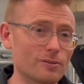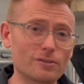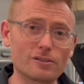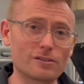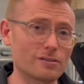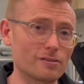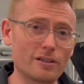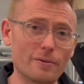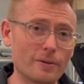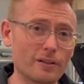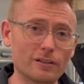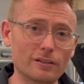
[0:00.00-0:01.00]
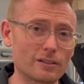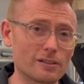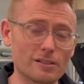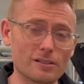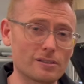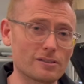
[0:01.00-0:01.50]
us to rebuild, because
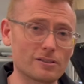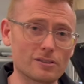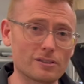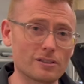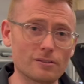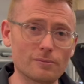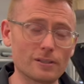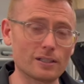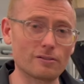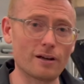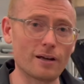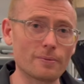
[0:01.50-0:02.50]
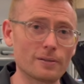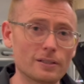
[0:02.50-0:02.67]
it's just going to be crap.